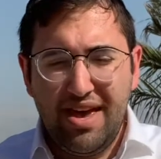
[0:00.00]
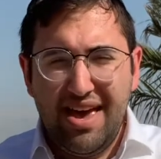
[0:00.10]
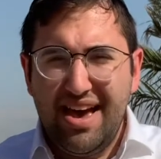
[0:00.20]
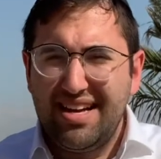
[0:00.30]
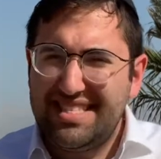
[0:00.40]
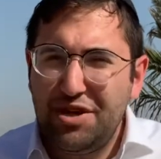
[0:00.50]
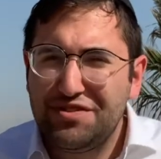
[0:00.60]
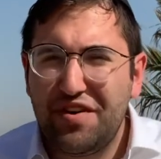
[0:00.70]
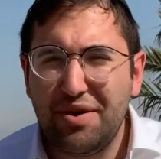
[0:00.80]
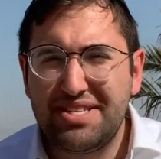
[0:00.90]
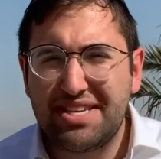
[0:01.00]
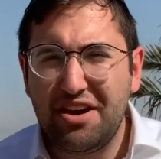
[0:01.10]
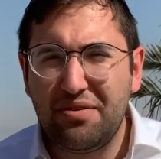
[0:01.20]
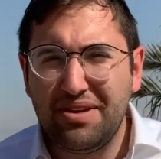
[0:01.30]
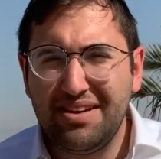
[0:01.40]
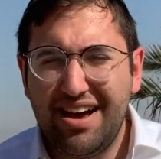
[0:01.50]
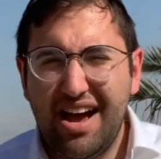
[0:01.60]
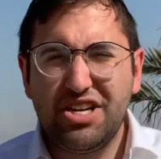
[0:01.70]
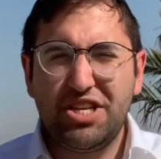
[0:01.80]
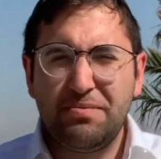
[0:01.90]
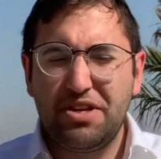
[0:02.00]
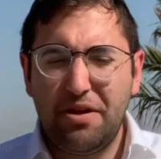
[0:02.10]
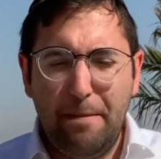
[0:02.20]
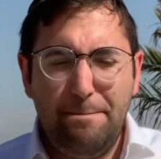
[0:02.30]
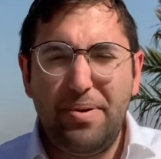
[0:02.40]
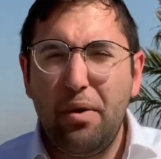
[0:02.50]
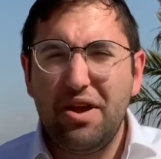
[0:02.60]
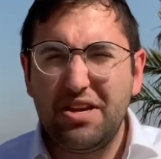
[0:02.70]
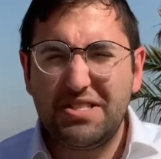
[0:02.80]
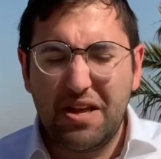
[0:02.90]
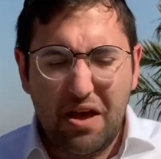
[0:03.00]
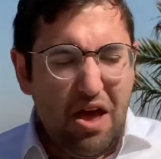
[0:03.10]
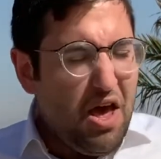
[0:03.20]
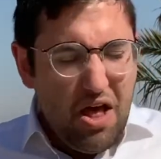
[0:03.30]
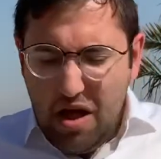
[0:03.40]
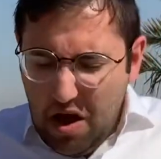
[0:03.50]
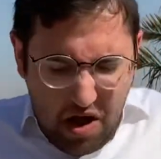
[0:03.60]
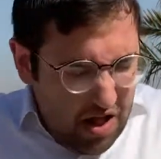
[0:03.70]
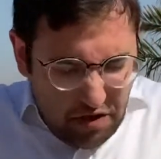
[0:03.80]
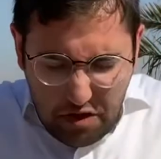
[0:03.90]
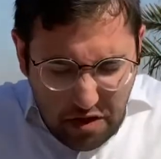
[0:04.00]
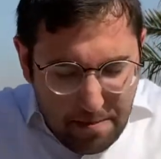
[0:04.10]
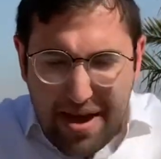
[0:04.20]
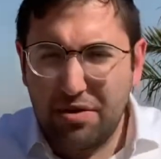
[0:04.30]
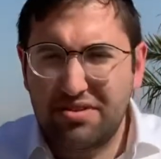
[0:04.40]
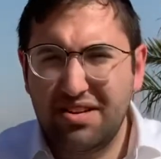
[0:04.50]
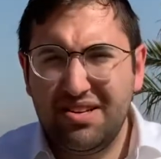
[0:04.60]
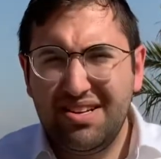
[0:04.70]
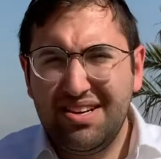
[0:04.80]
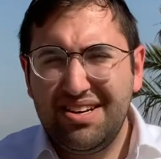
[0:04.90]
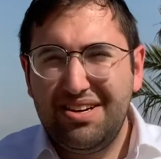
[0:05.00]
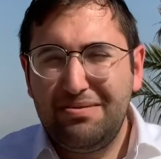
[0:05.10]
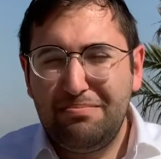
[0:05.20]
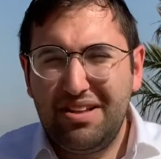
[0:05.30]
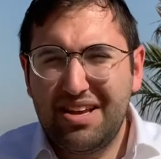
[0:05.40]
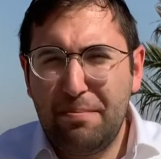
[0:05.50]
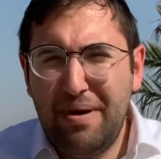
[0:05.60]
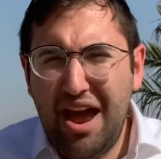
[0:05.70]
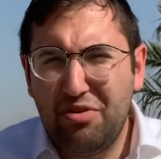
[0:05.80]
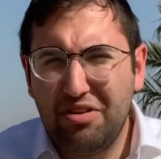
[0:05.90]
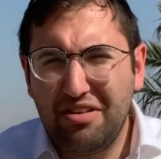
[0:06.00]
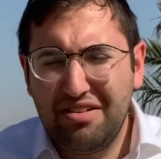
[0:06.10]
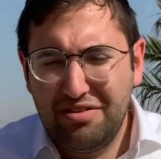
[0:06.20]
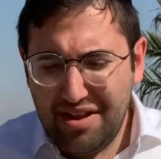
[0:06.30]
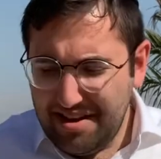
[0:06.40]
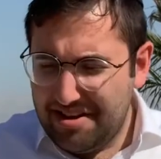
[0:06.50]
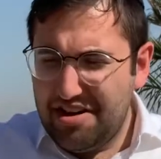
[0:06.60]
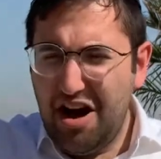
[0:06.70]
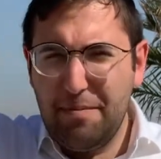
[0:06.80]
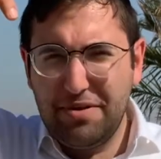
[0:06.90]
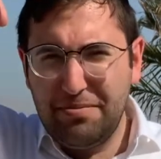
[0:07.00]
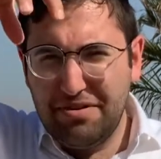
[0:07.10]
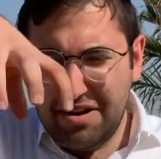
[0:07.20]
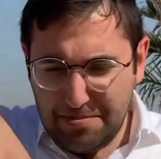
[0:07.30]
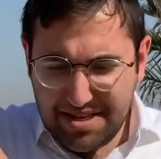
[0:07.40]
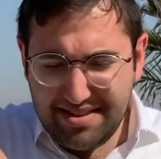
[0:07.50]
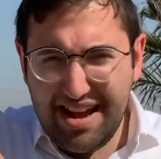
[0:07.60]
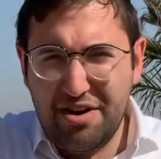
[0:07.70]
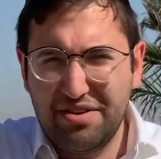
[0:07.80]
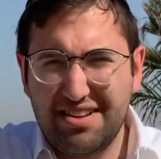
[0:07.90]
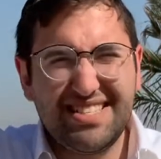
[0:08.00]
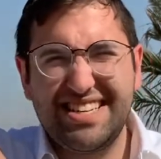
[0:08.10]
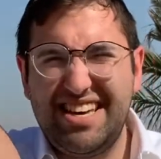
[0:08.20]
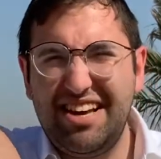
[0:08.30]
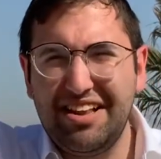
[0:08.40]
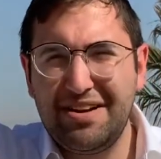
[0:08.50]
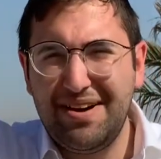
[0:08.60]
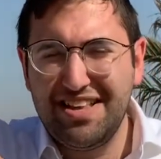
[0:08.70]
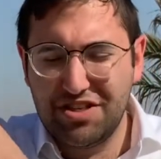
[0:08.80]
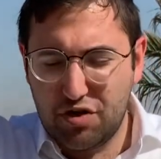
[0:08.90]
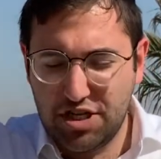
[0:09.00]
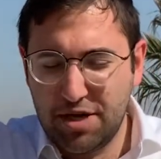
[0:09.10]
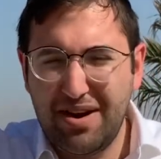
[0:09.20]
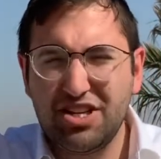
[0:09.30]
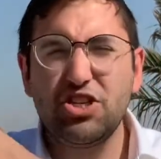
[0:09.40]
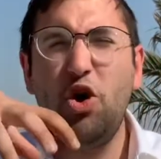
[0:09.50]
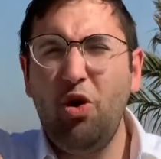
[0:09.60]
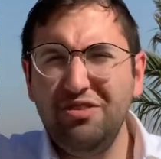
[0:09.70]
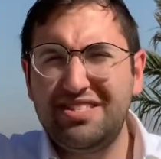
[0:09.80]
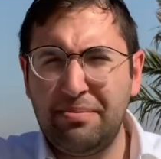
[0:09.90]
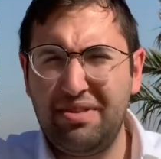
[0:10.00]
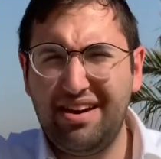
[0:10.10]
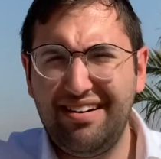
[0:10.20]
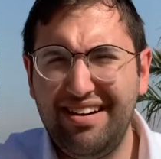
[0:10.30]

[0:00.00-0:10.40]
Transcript: It sounds very scary. Hashem's gonna bury us like under the mountain, but like a barrel. If you take a cup and you put it upside down, it doesn't kill anybody, it doesn't crush anybody, it just holds them there.